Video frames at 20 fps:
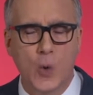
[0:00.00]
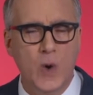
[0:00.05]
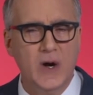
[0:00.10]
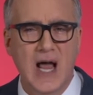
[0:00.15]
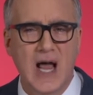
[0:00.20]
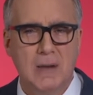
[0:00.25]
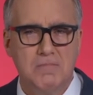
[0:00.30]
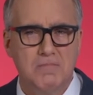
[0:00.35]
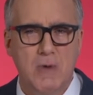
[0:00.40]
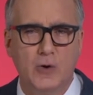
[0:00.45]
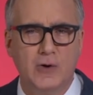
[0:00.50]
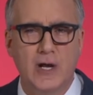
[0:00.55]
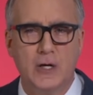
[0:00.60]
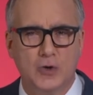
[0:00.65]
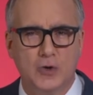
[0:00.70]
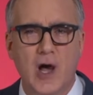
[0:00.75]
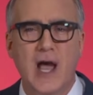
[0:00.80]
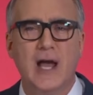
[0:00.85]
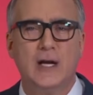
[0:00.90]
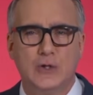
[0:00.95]
were not merely
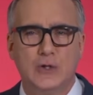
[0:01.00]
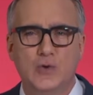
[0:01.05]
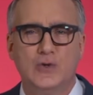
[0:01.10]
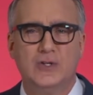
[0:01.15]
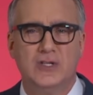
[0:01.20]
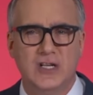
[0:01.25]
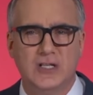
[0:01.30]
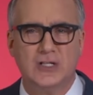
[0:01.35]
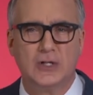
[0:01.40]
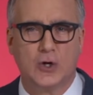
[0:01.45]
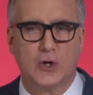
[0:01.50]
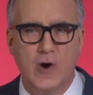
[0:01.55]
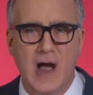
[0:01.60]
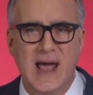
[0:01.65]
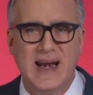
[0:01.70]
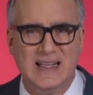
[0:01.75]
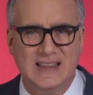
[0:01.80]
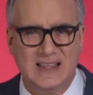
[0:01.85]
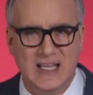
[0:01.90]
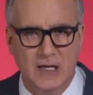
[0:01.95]
trying to
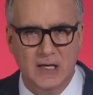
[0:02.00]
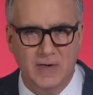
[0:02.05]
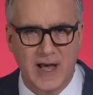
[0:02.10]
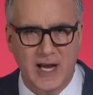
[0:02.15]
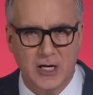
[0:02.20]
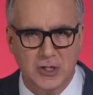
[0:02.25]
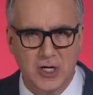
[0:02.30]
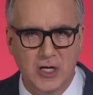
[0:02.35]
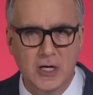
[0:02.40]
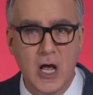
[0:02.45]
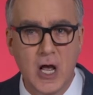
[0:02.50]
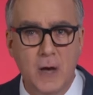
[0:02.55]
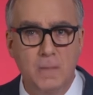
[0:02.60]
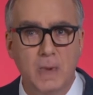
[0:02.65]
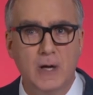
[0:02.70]
discredit the election,